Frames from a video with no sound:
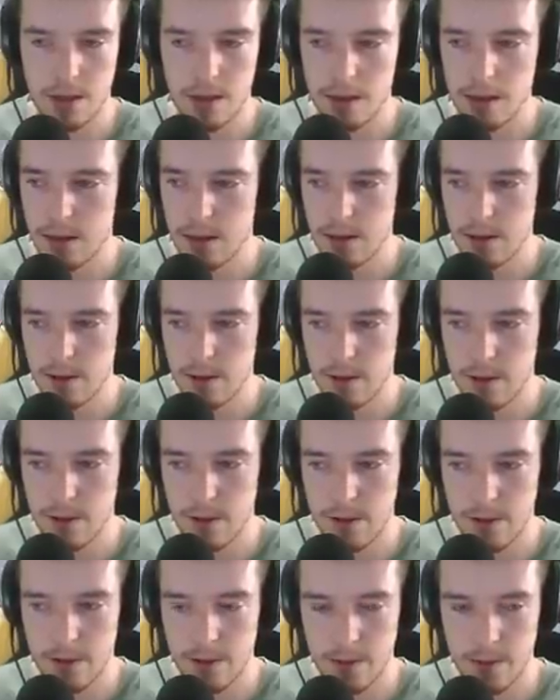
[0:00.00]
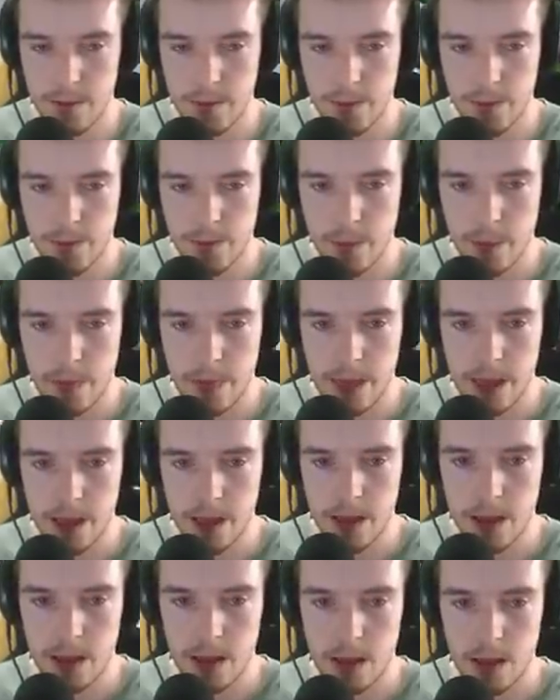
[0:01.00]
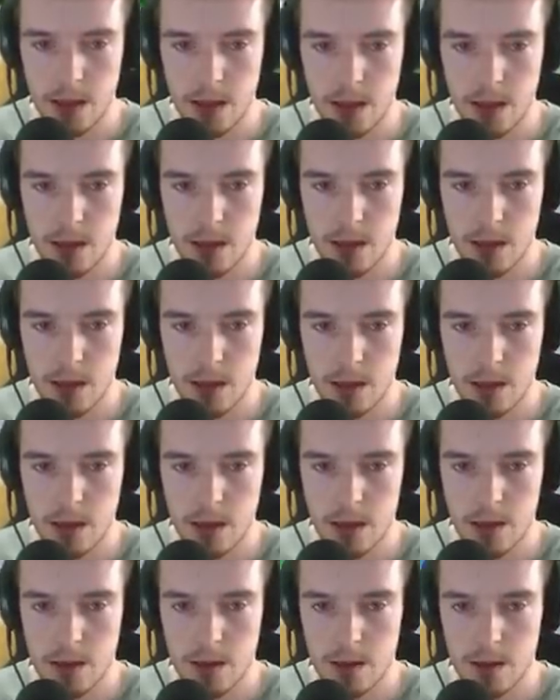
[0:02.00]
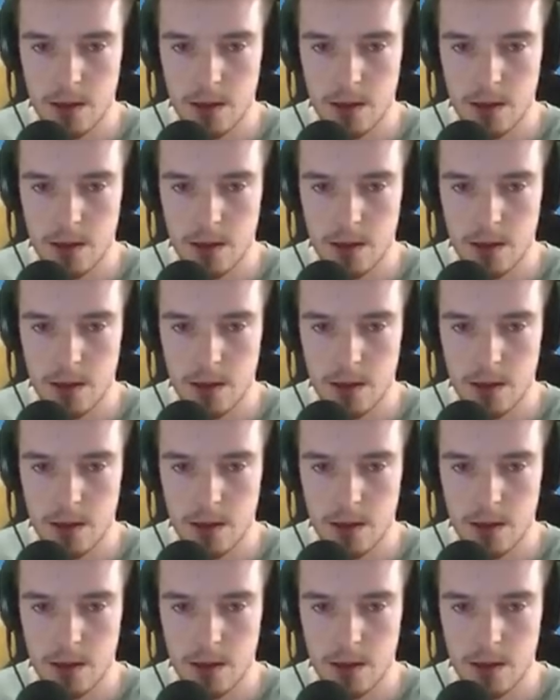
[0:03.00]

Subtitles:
[no speech]